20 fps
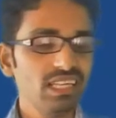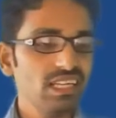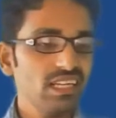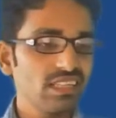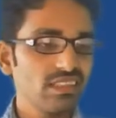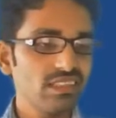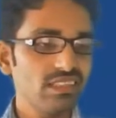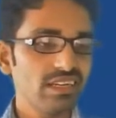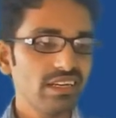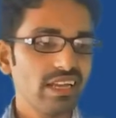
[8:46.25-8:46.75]

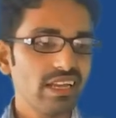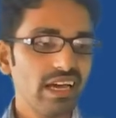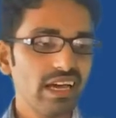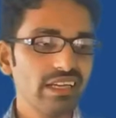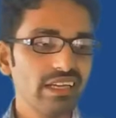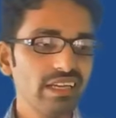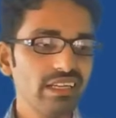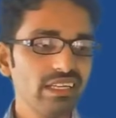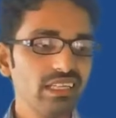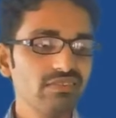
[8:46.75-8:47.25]
then
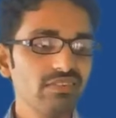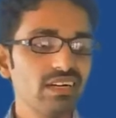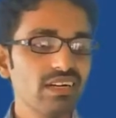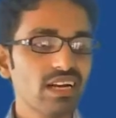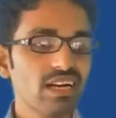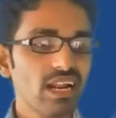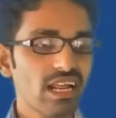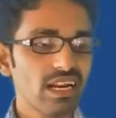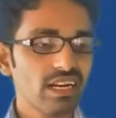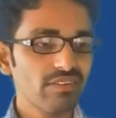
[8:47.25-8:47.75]
again it will
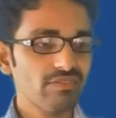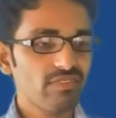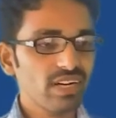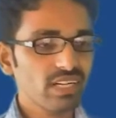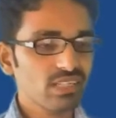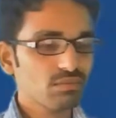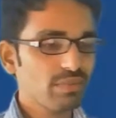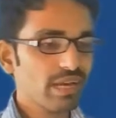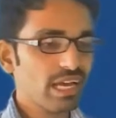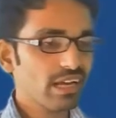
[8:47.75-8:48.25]

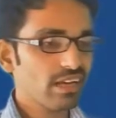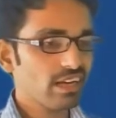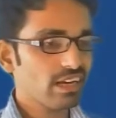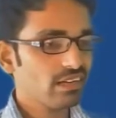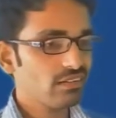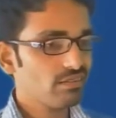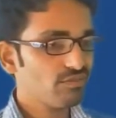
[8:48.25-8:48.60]
reflect back and